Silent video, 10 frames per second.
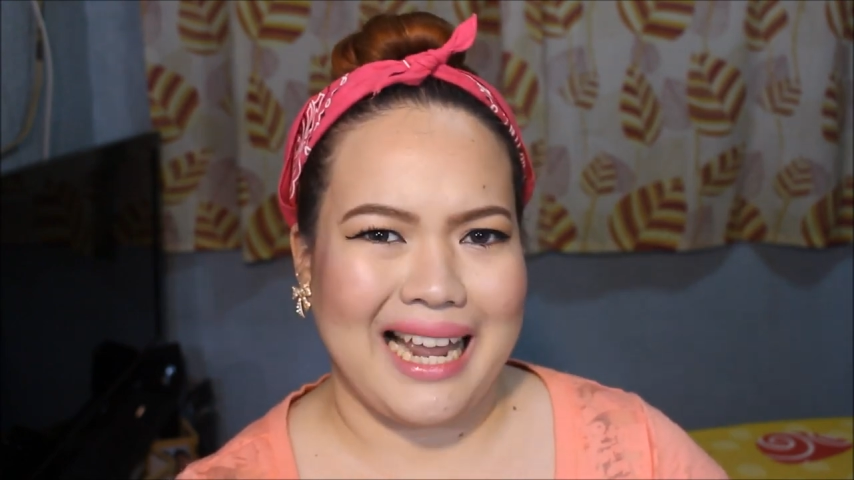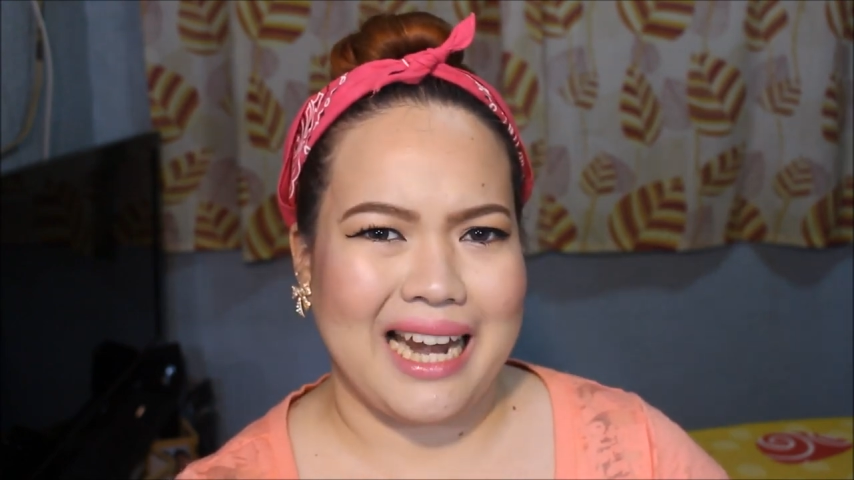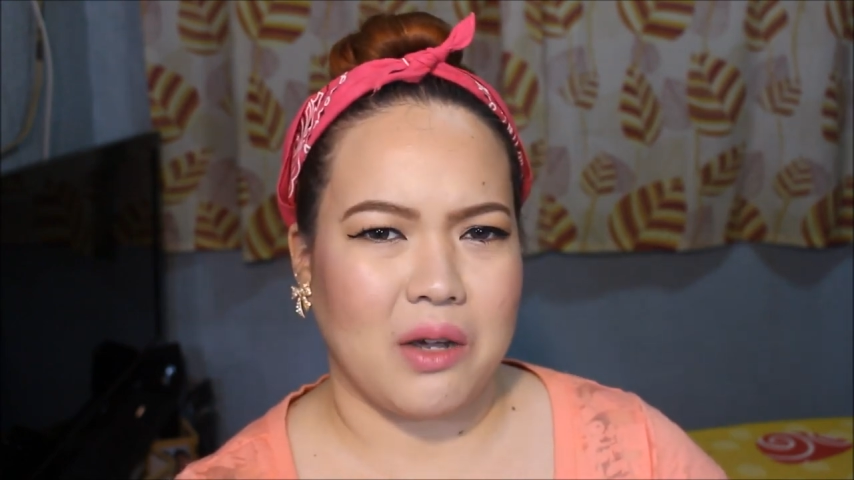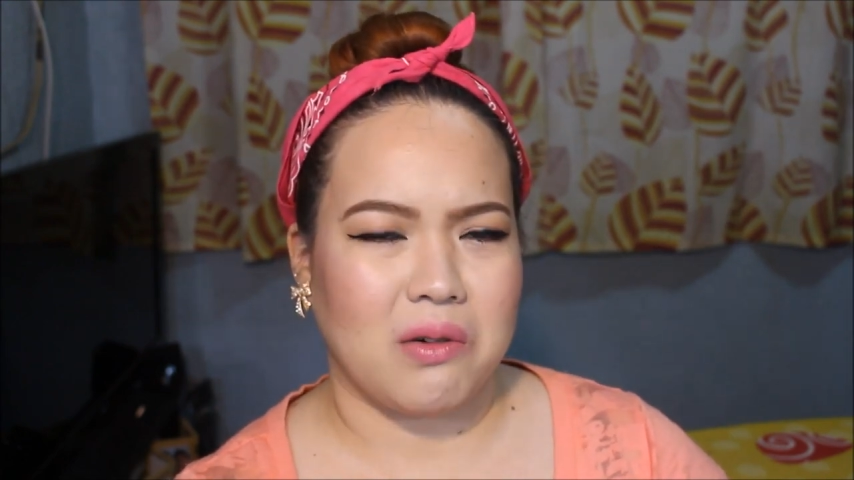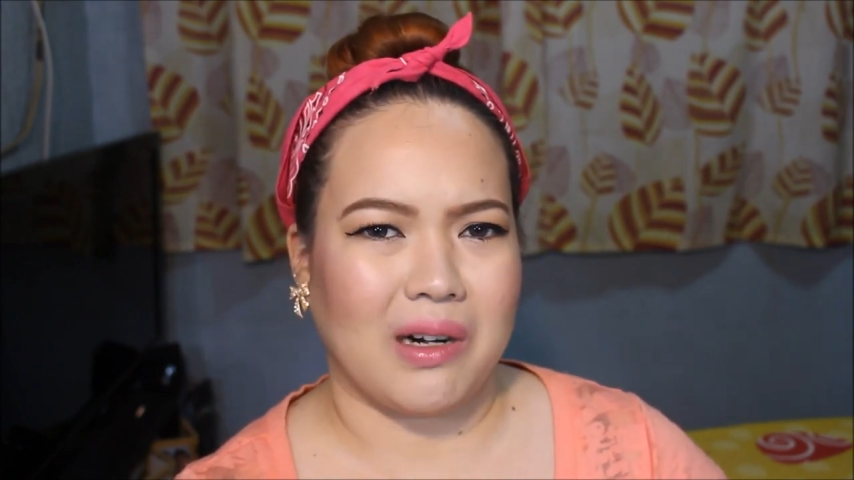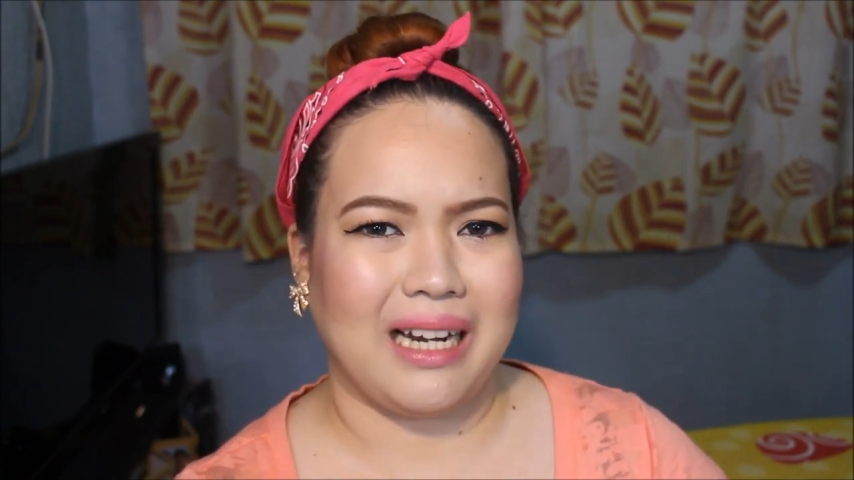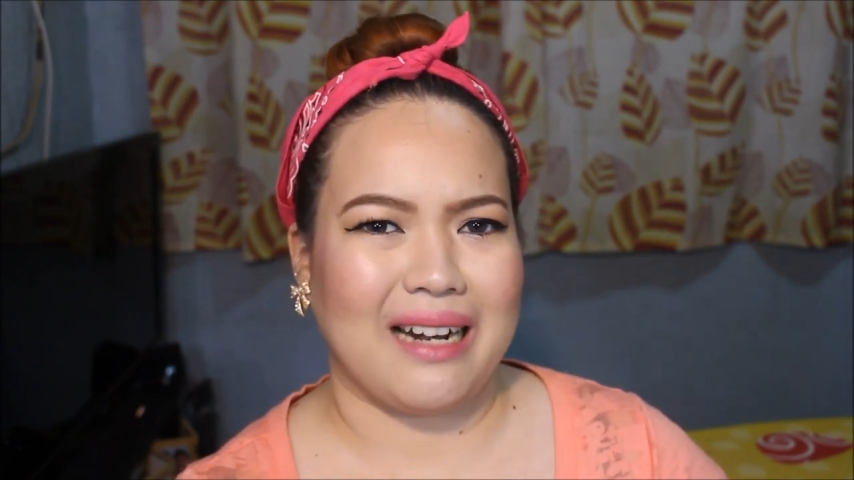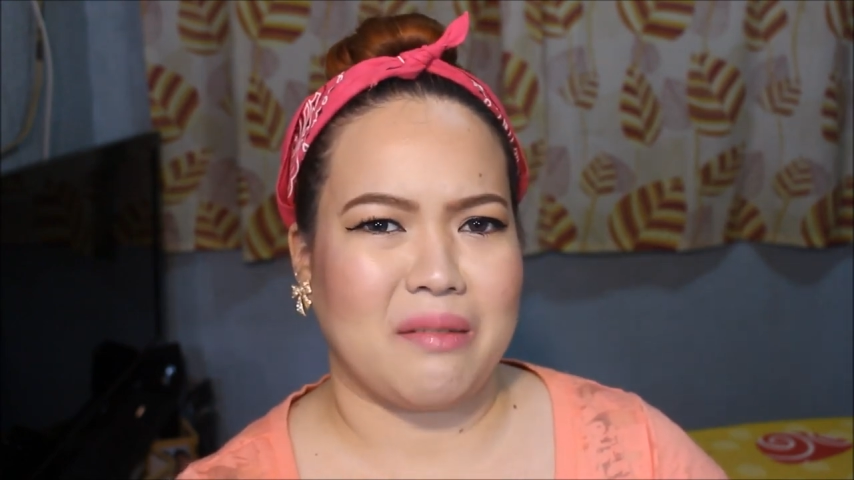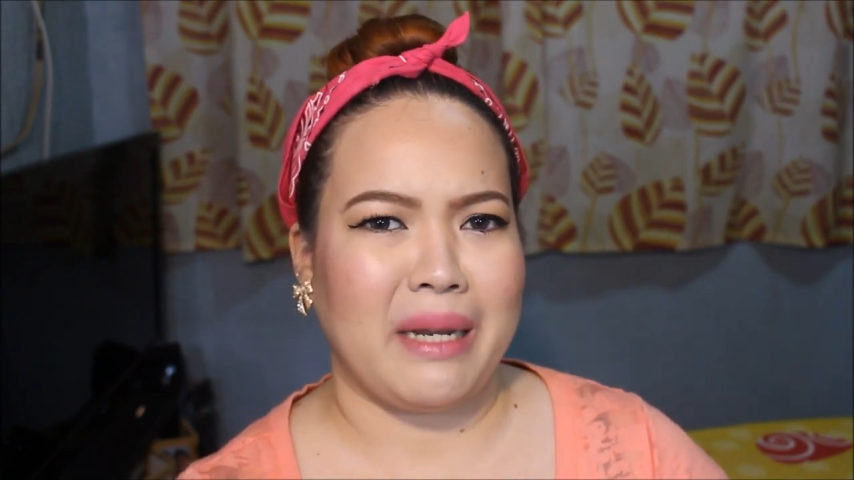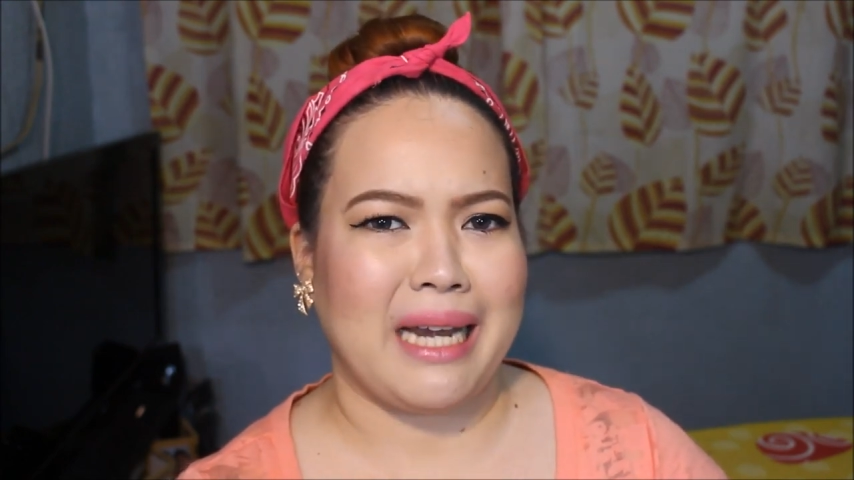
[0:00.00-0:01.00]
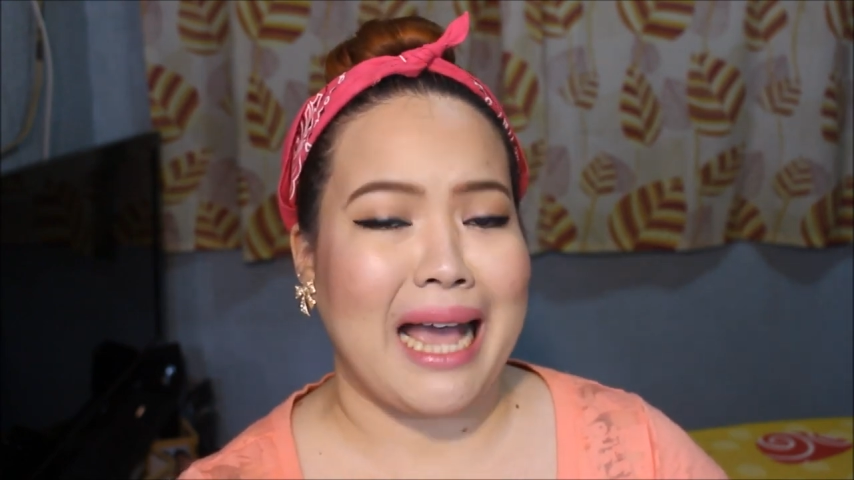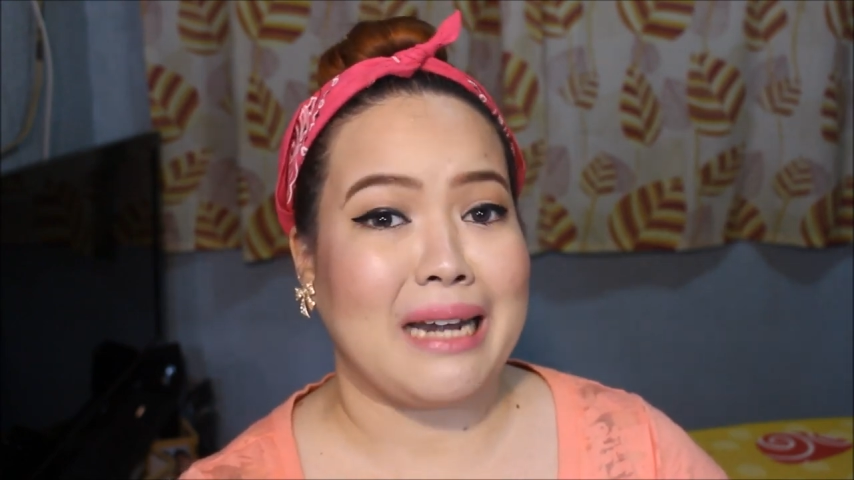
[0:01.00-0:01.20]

Leno or Letterman?